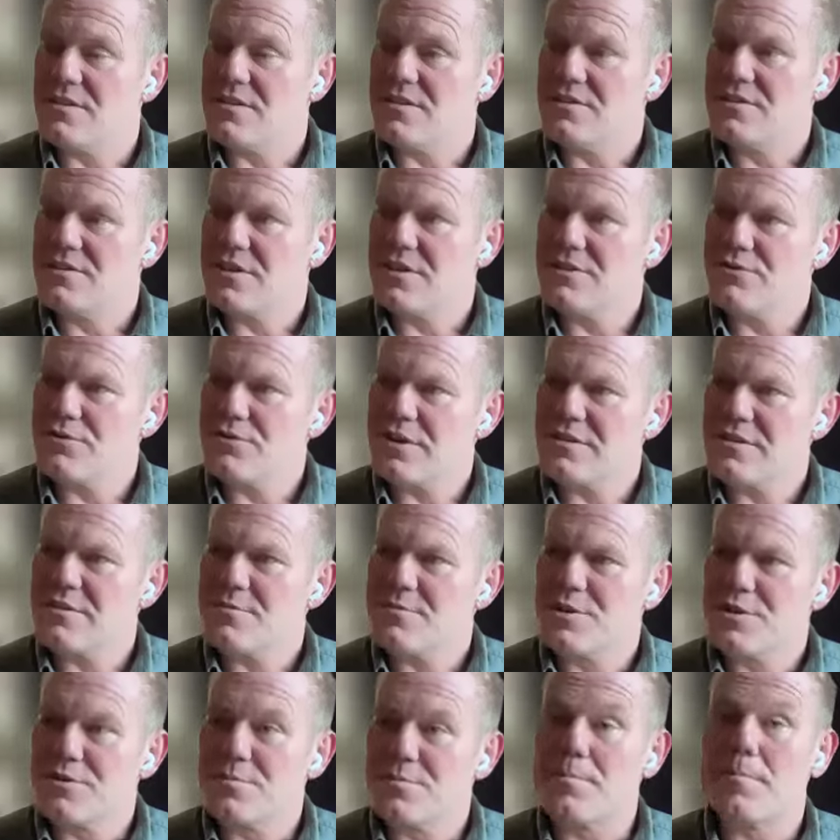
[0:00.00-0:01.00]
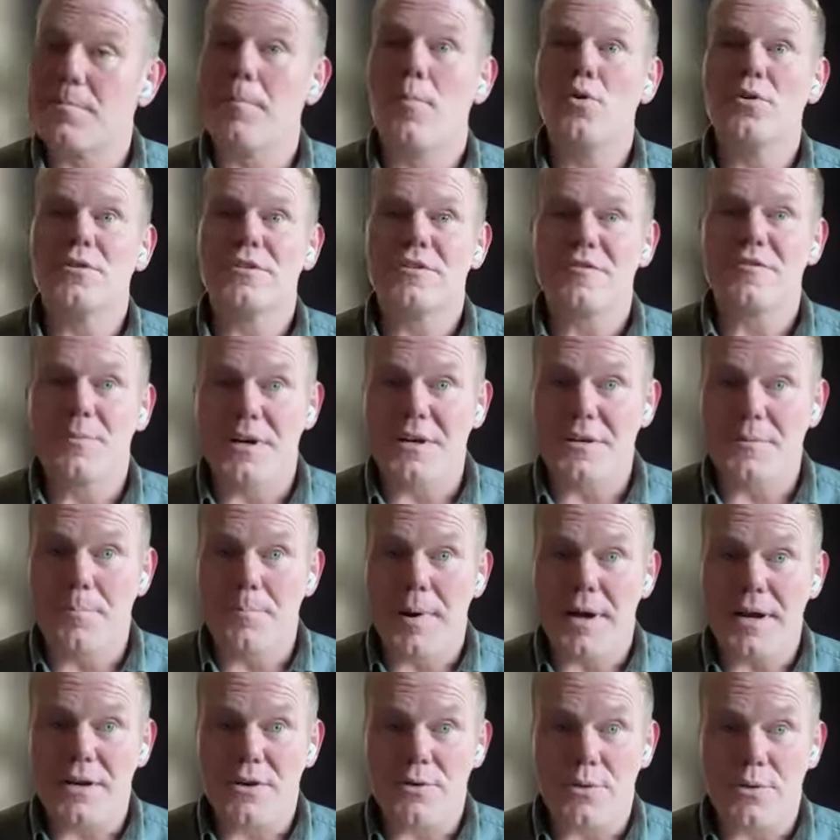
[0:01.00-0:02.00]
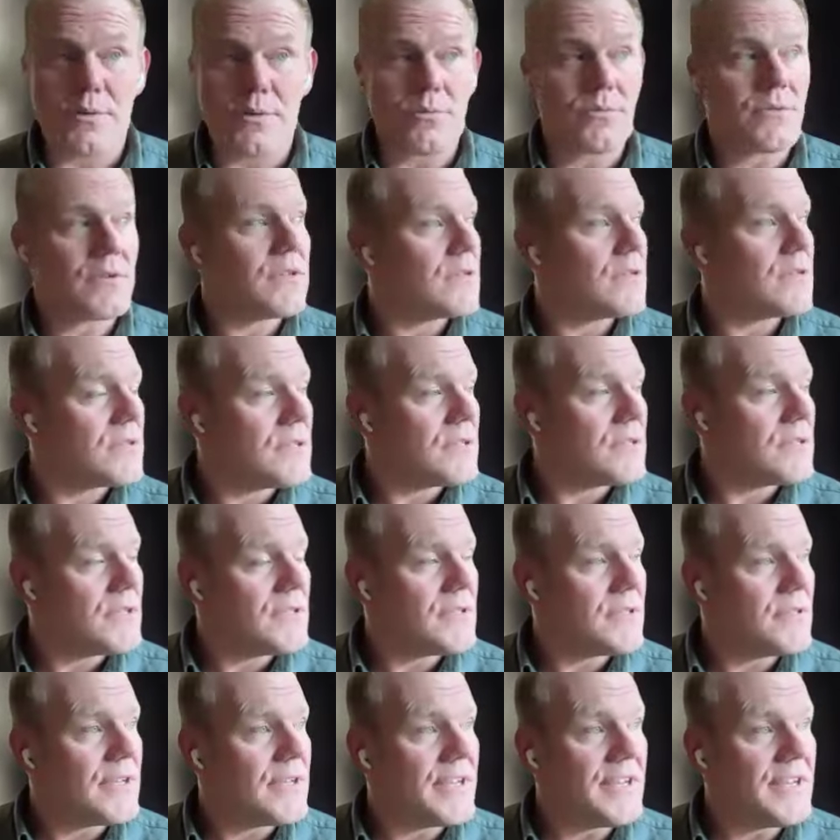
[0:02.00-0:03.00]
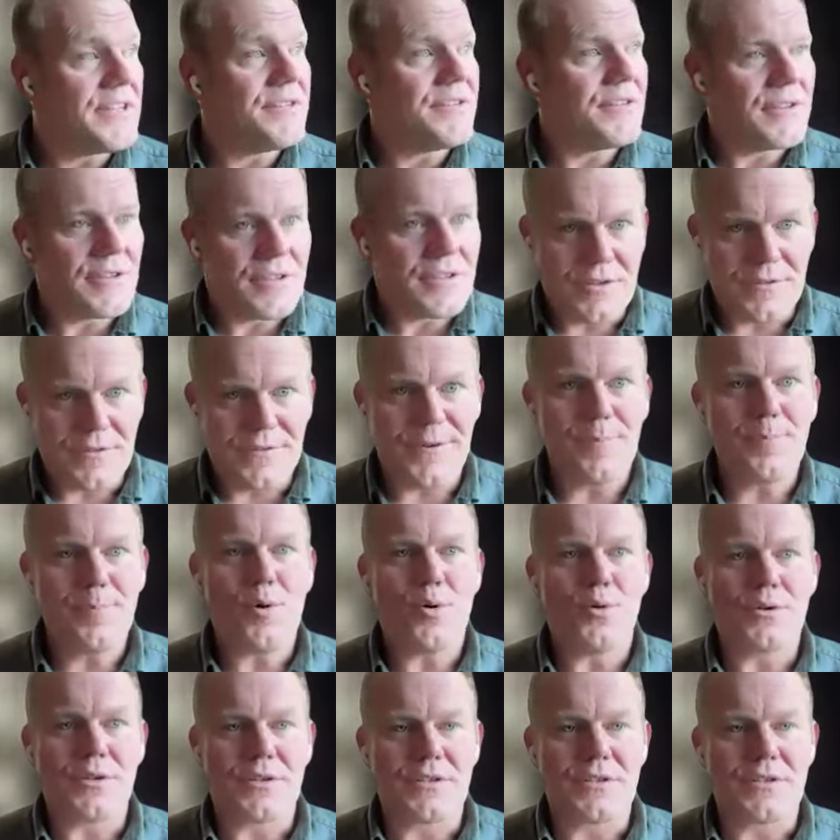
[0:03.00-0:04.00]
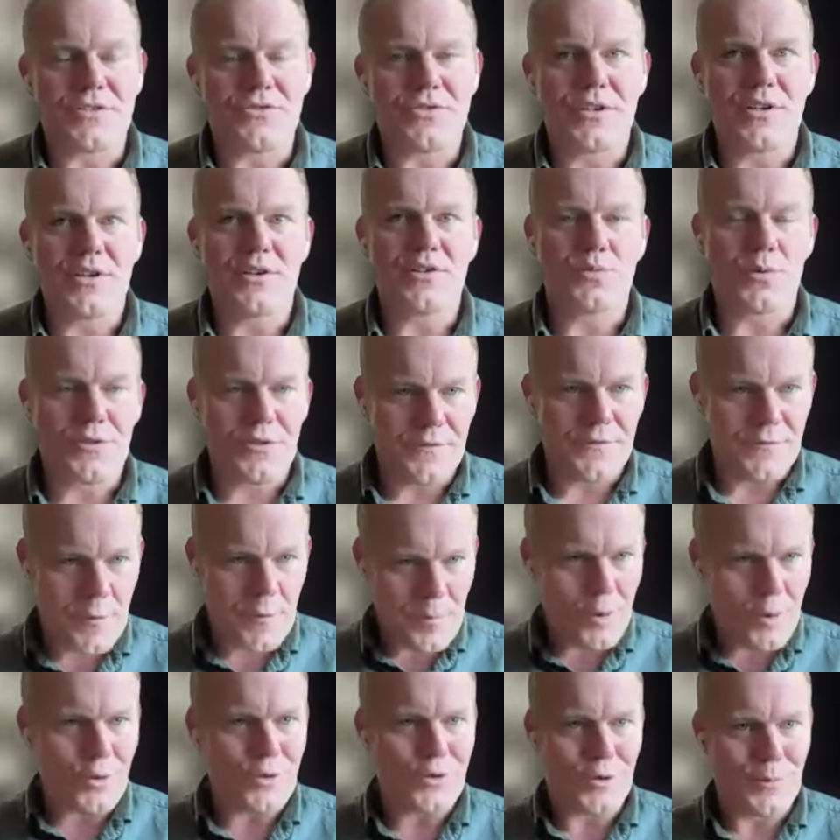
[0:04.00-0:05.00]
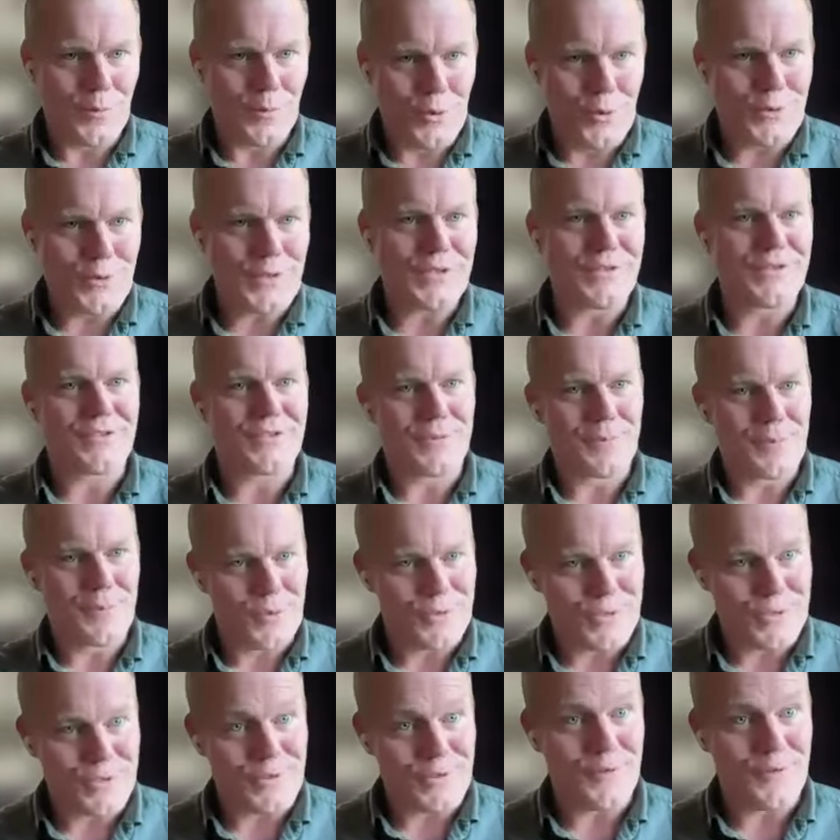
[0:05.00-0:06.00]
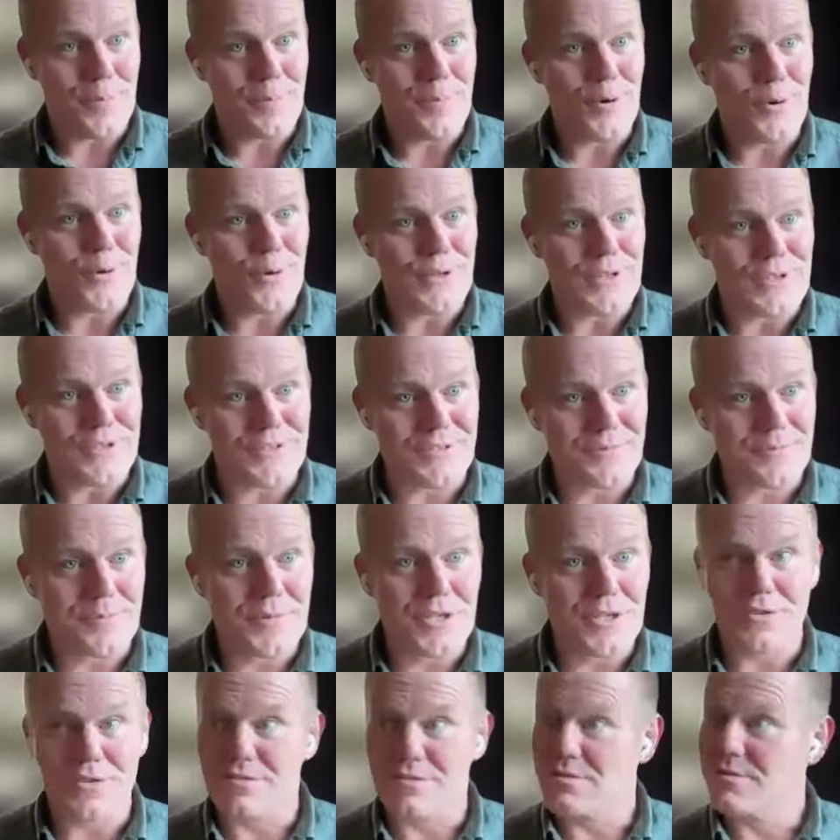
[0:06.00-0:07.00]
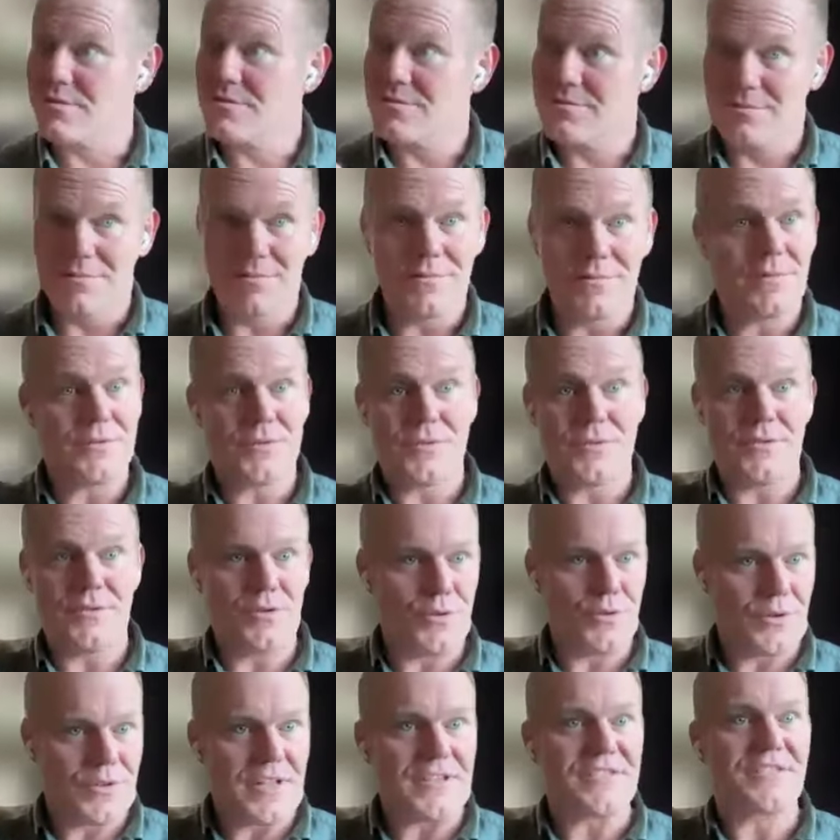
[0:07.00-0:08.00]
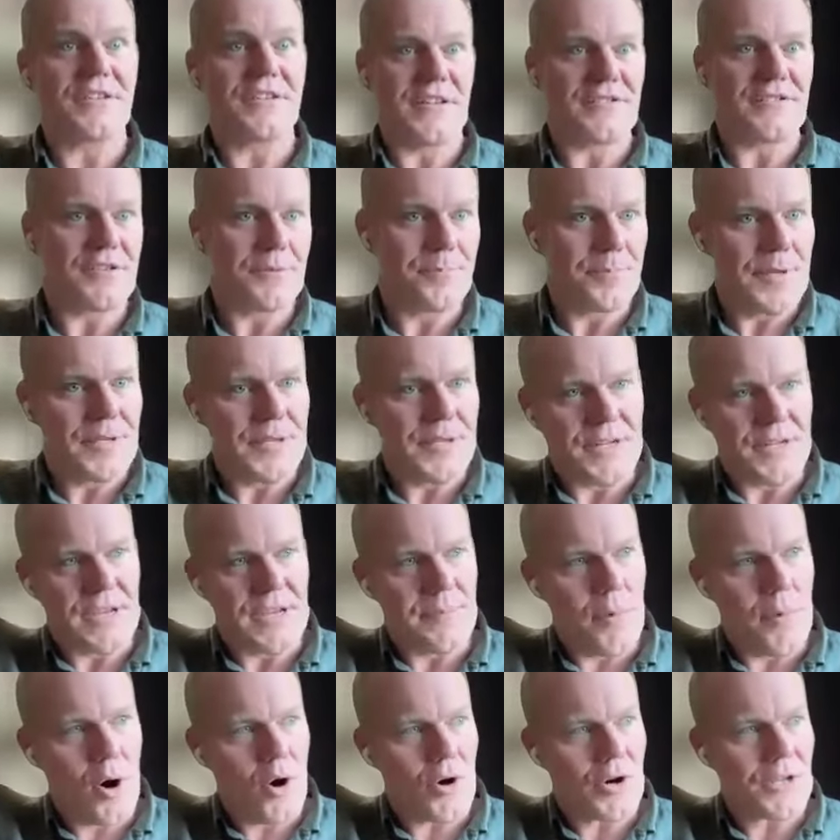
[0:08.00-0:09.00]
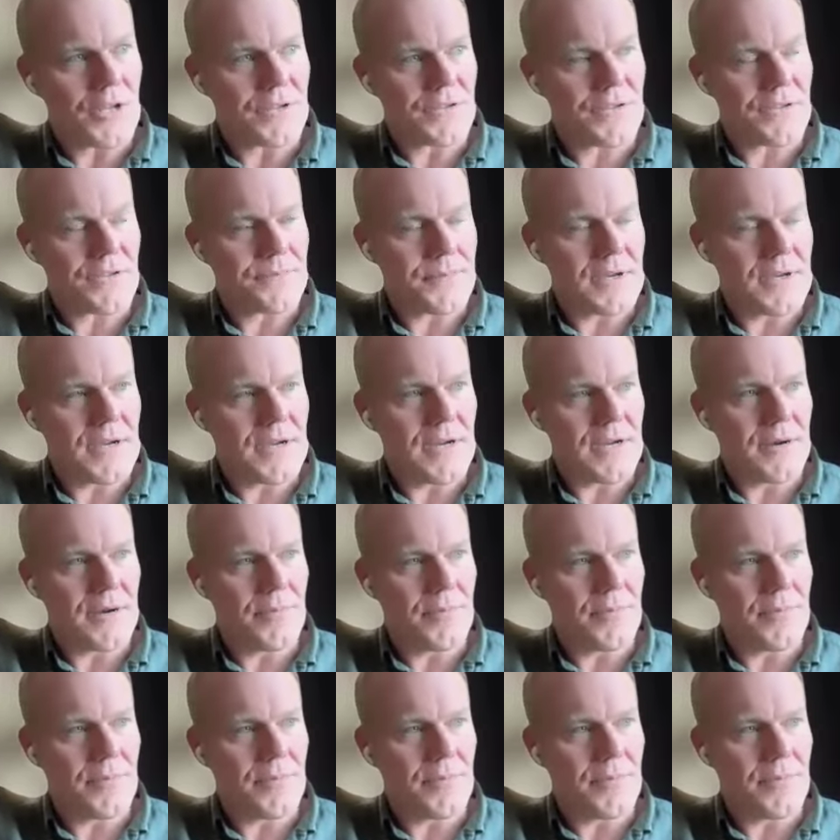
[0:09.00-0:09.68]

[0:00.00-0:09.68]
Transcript: it's interesting because most of my background in the football industry is with the football club owners as opposed to the footballers, because that's a billionaire market.